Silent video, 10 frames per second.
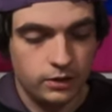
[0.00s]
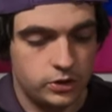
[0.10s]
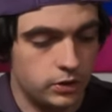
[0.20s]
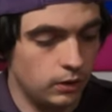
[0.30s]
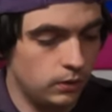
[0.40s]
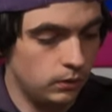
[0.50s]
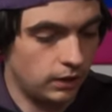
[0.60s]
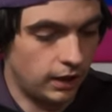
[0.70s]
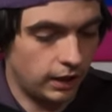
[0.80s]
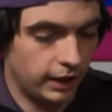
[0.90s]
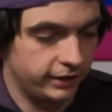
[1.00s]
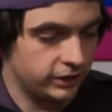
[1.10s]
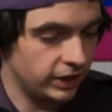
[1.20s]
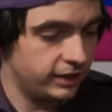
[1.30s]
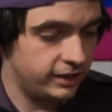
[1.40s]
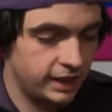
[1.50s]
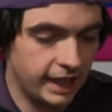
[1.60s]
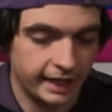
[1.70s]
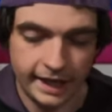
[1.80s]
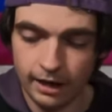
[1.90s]
So I decided to
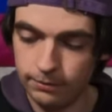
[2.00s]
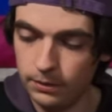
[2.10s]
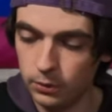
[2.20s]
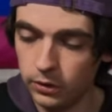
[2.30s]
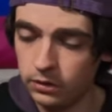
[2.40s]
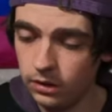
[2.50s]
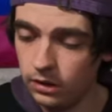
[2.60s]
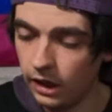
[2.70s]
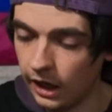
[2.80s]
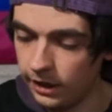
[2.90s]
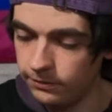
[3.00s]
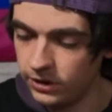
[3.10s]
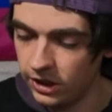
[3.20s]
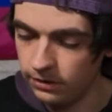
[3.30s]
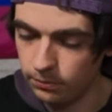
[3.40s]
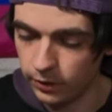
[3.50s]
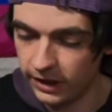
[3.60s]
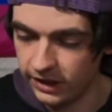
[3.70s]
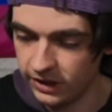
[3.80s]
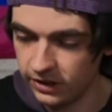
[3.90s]
get a cafe board. I've seen
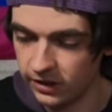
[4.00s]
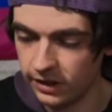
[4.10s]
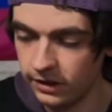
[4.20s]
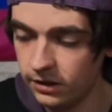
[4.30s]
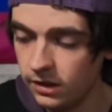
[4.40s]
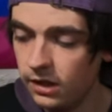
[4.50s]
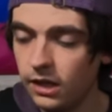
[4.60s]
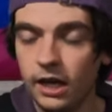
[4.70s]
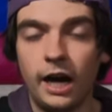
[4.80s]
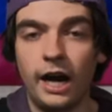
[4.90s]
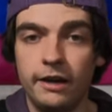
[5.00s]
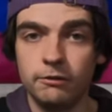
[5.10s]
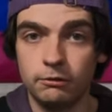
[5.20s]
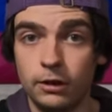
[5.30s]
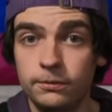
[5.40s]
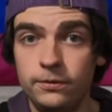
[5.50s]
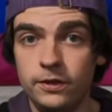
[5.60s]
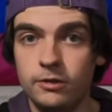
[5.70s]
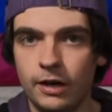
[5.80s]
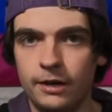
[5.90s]
pretty decent things. I love
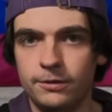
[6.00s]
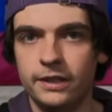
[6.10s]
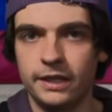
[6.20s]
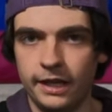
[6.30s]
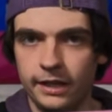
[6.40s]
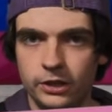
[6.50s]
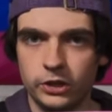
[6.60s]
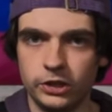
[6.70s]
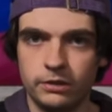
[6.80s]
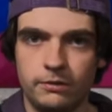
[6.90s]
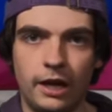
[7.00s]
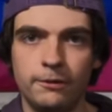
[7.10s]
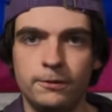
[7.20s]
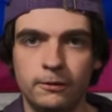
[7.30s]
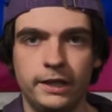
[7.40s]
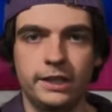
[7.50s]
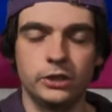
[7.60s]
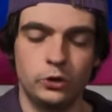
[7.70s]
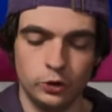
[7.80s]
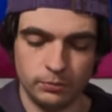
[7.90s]
the graphic. It just, I feel like
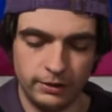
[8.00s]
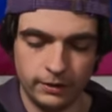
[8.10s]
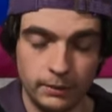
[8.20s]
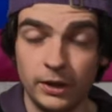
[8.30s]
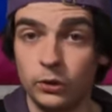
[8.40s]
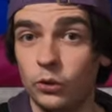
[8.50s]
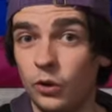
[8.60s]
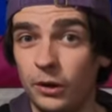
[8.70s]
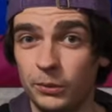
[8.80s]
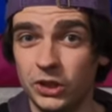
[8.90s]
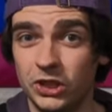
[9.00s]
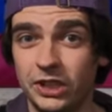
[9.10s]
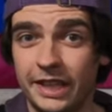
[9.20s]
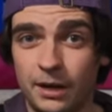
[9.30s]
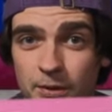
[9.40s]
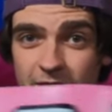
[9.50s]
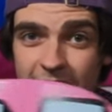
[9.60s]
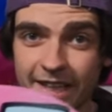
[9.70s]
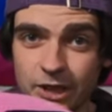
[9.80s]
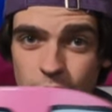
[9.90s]
it suits my vibe. I don't know how much of the camera
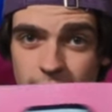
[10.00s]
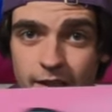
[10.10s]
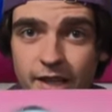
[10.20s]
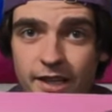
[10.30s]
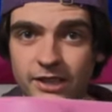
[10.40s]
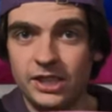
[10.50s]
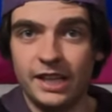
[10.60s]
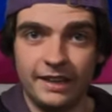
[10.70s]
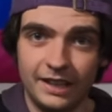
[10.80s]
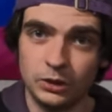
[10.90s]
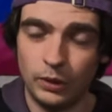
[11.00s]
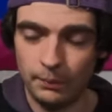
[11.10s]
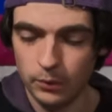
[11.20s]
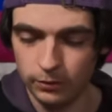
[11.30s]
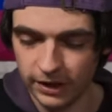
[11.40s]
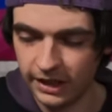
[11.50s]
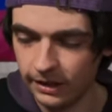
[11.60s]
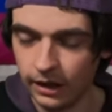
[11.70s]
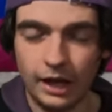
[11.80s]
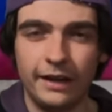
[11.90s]
can actually see that. That's why I'm moving
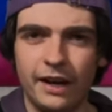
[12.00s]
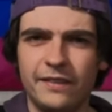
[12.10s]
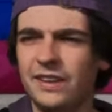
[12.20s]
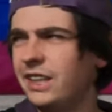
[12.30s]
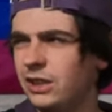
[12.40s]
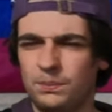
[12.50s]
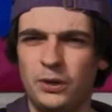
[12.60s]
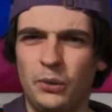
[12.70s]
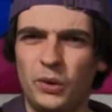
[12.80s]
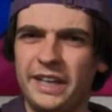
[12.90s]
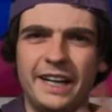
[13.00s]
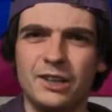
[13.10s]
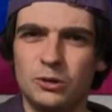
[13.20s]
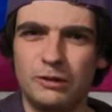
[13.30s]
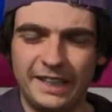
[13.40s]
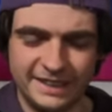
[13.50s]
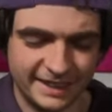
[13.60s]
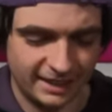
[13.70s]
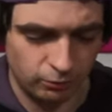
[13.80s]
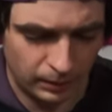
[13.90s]
it. I, I think it's a pretty wide angle lens.
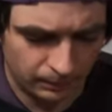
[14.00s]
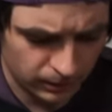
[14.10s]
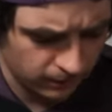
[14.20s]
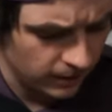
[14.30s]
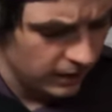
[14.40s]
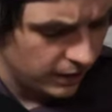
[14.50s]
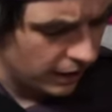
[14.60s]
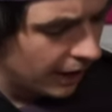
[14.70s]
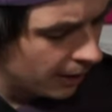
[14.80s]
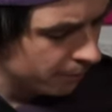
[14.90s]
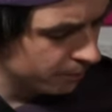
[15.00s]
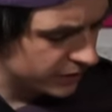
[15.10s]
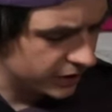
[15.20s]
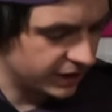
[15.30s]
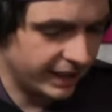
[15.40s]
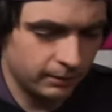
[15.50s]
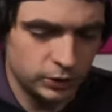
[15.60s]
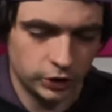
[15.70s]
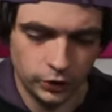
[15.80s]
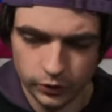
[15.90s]
I can't remember. Because um, I
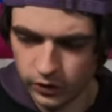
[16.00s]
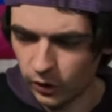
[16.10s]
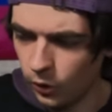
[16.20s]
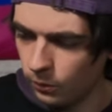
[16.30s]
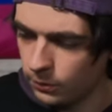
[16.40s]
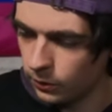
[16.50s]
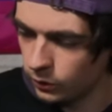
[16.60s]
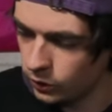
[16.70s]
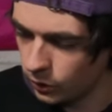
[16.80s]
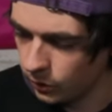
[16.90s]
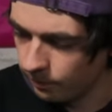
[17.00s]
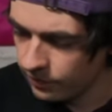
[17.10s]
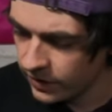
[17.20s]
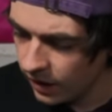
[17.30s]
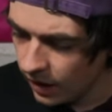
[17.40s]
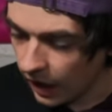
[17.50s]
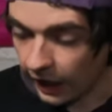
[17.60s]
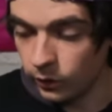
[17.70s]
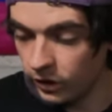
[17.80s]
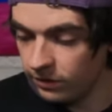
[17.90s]
am just using the GoPro. So
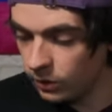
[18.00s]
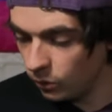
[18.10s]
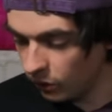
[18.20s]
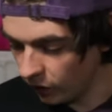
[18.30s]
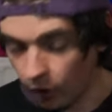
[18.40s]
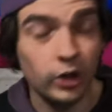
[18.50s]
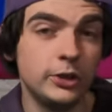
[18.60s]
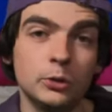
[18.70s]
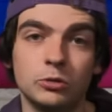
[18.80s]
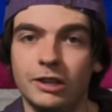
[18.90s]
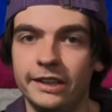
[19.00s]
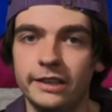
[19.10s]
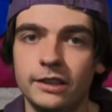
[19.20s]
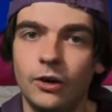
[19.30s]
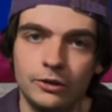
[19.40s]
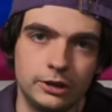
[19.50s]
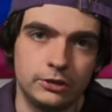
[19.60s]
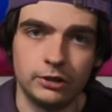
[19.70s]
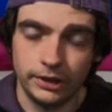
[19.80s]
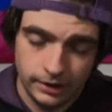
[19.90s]
I don't even know what the audio's like,
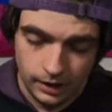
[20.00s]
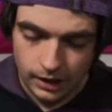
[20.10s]
honestly.